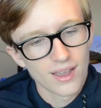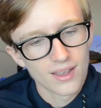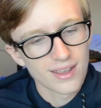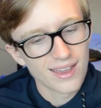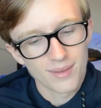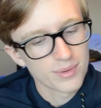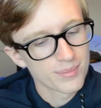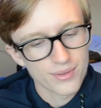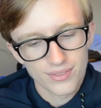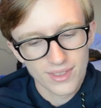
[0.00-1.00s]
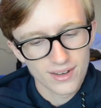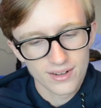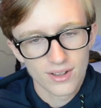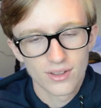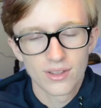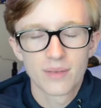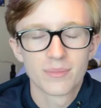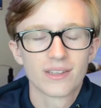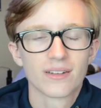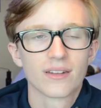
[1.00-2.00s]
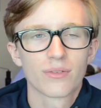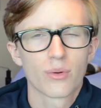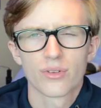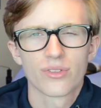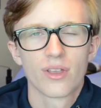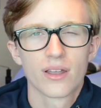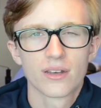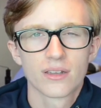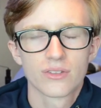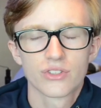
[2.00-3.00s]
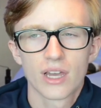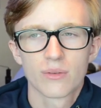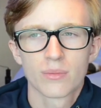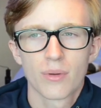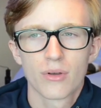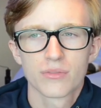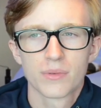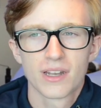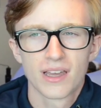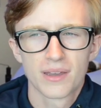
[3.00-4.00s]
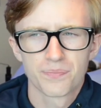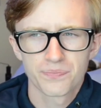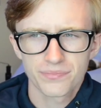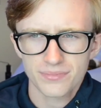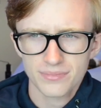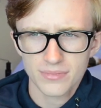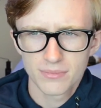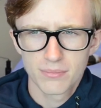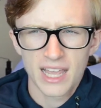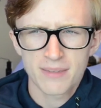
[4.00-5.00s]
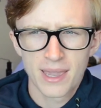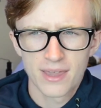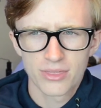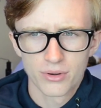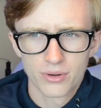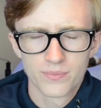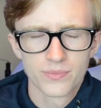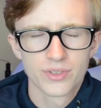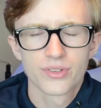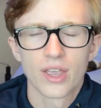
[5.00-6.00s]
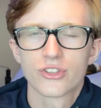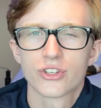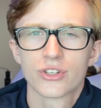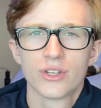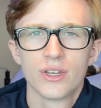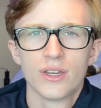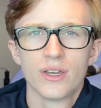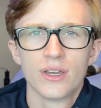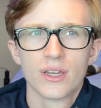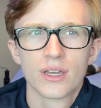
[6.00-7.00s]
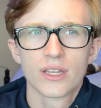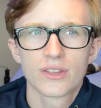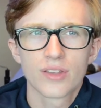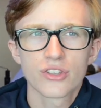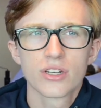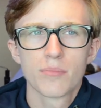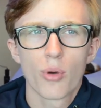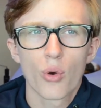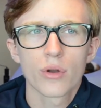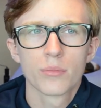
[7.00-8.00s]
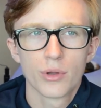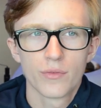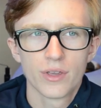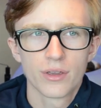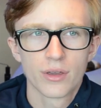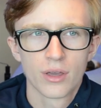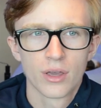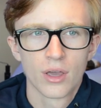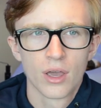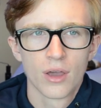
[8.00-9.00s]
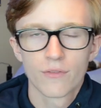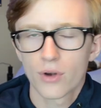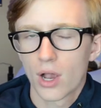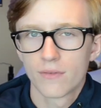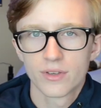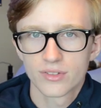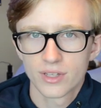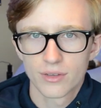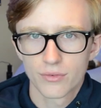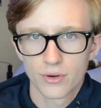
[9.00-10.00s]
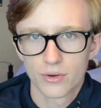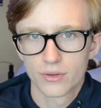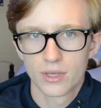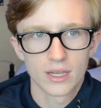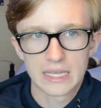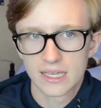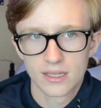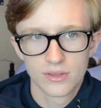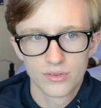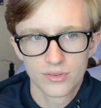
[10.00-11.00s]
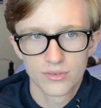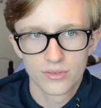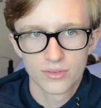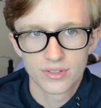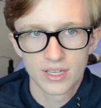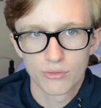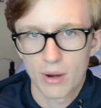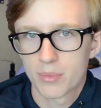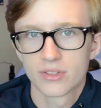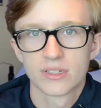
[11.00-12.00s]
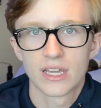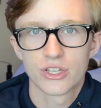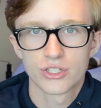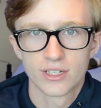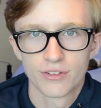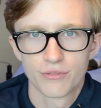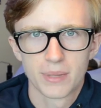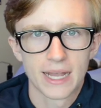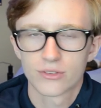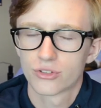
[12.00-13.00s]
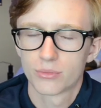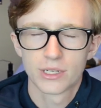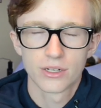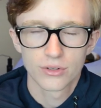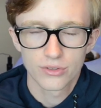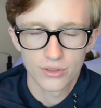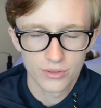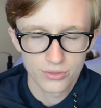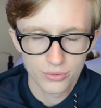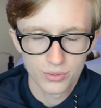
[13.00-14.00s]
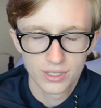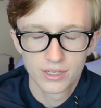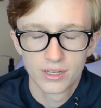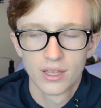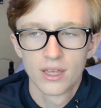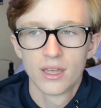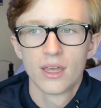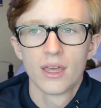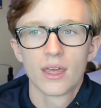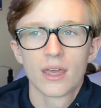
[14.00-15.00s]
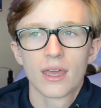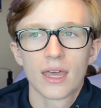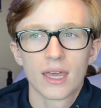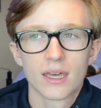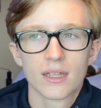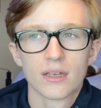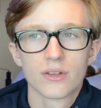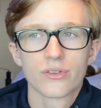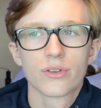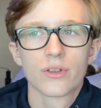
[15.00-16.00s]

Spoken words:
happy about that at all. I mean, of course not. Chadwick Boseman, I am Black Panther. It's such an important movie for obviously for young kids seeing representation of black superheroes on the screen, and